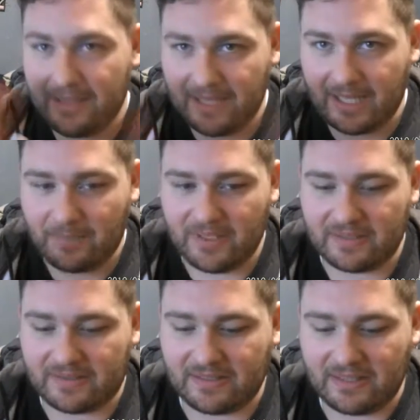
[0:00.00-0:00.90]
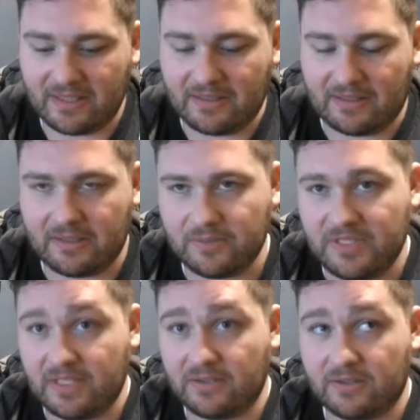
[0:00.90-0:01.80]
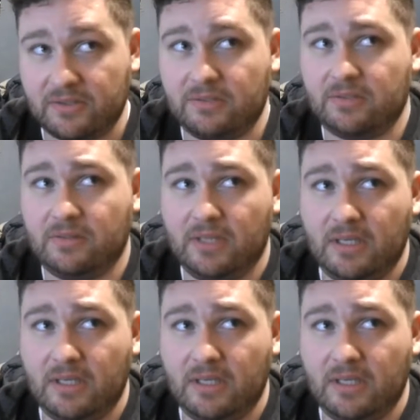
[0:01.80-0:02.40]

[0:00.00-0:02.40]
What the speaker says: That being said, she did also